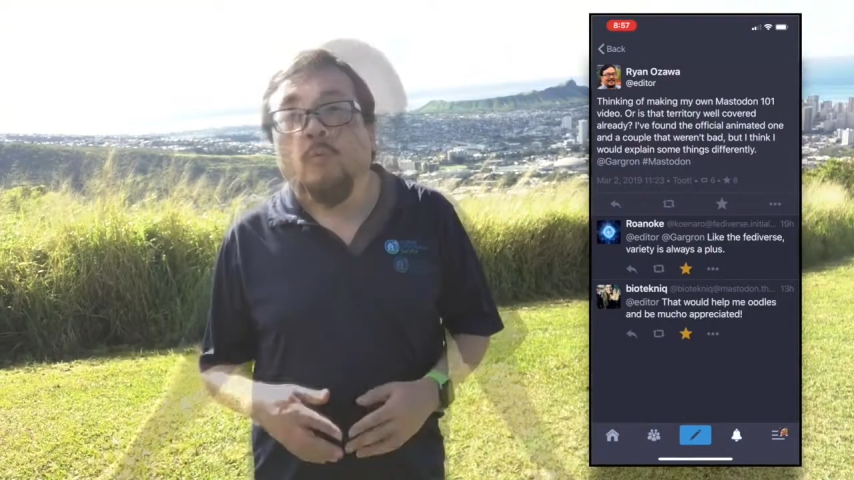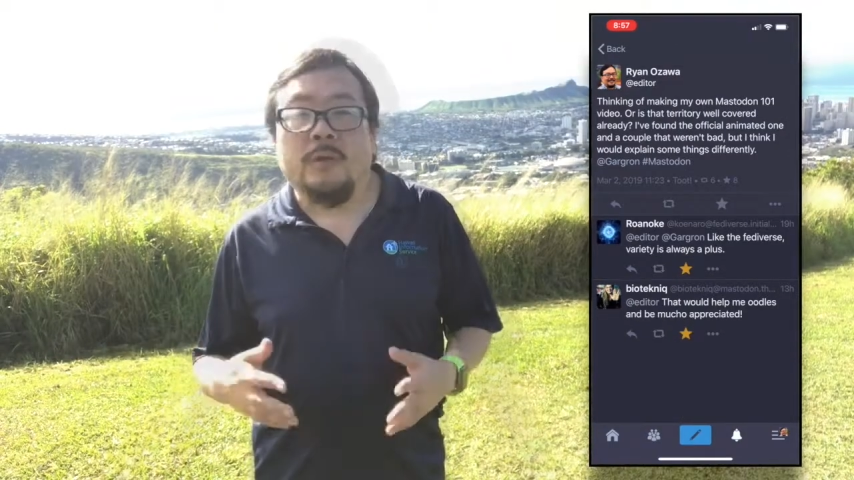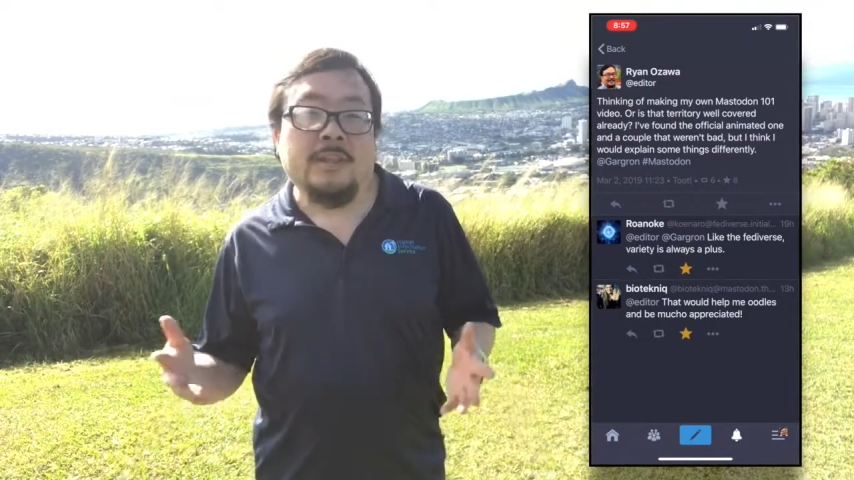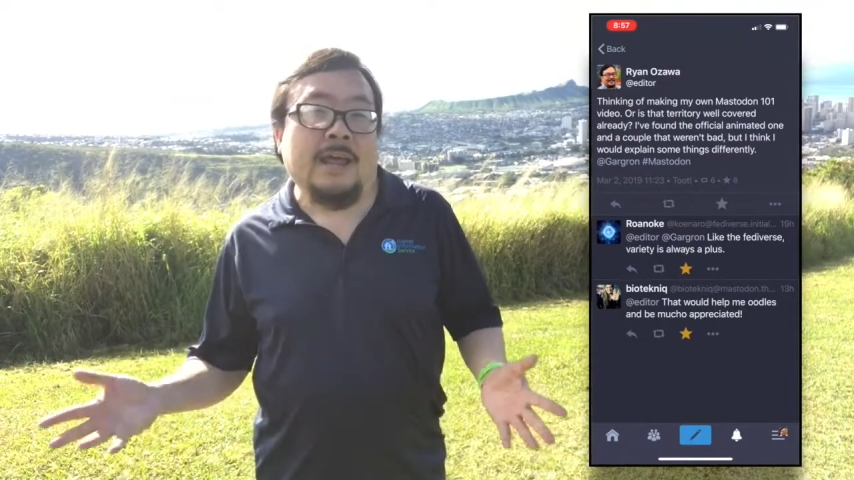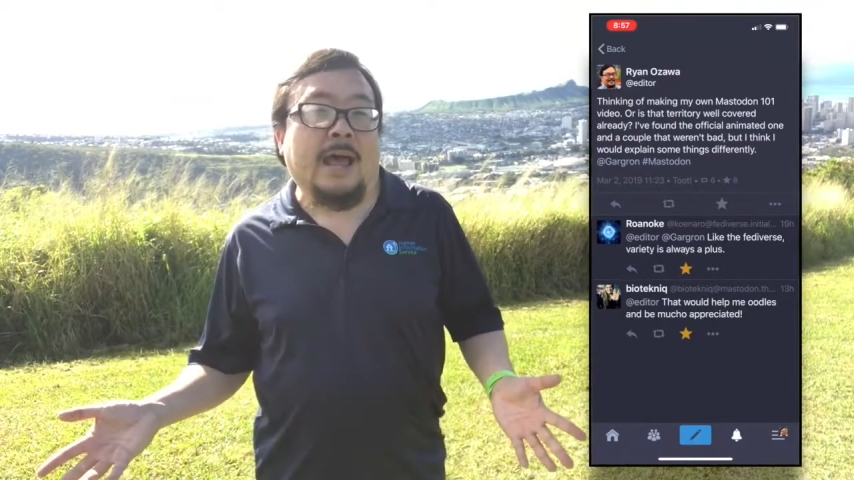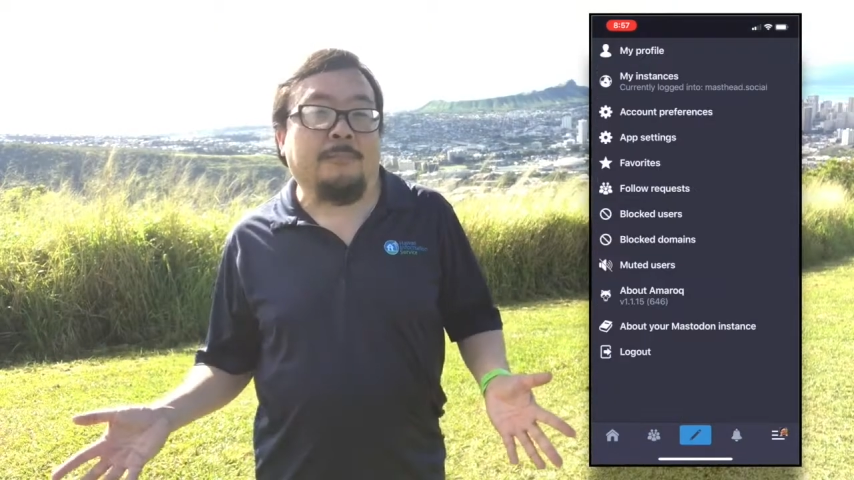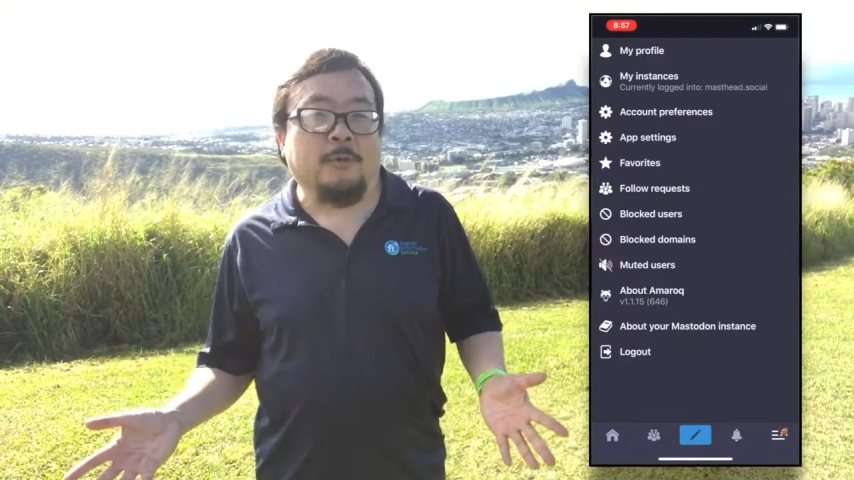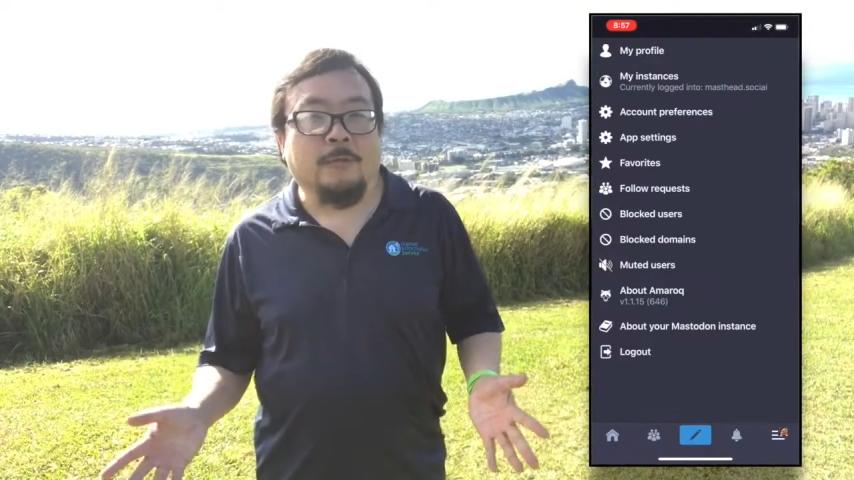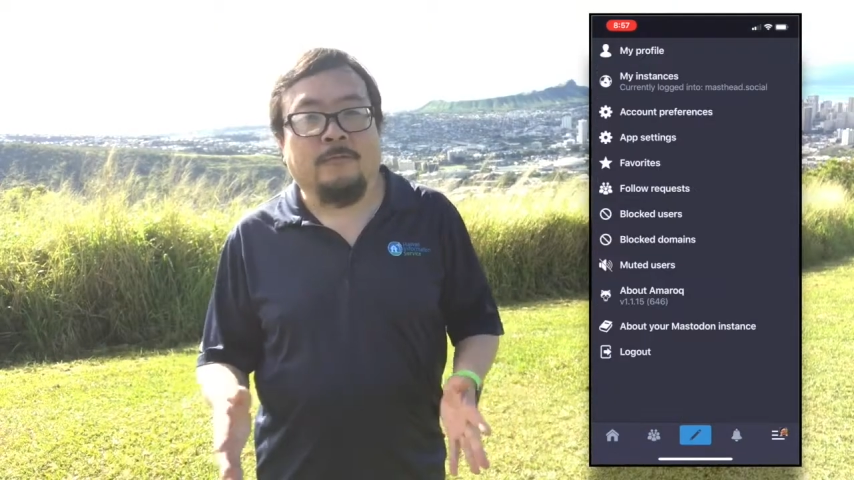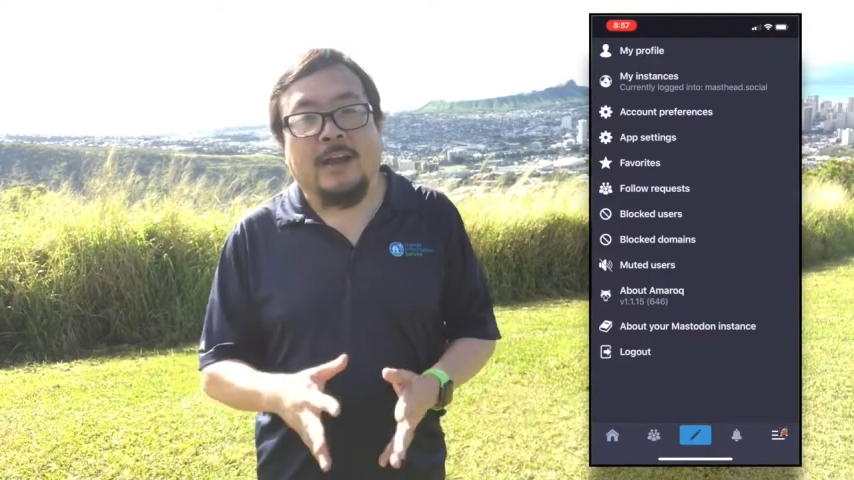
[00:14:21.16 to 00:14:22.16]
With an app,
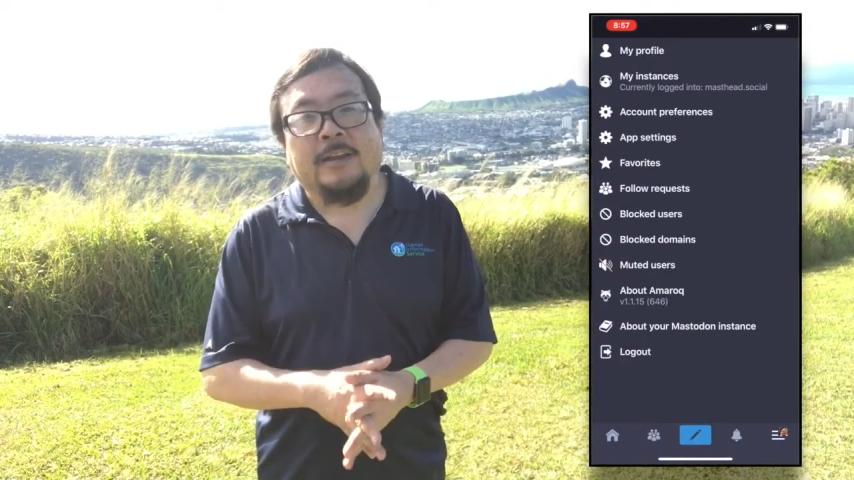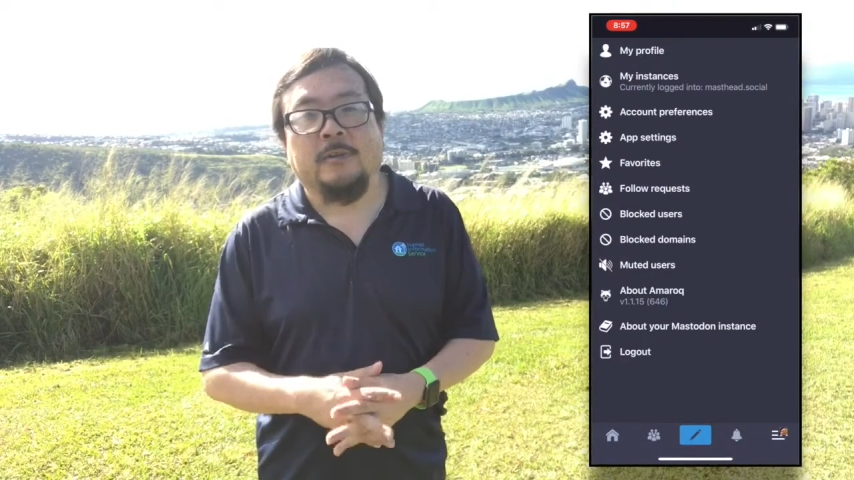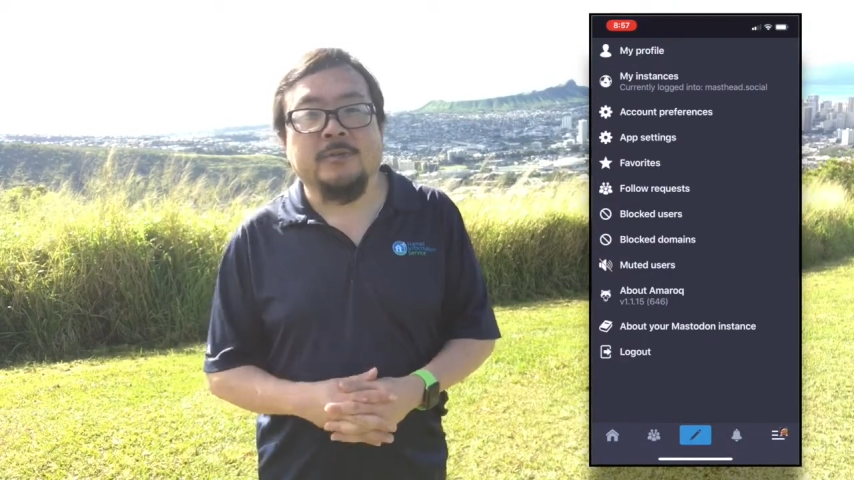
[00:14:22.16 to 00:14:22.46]
you'll find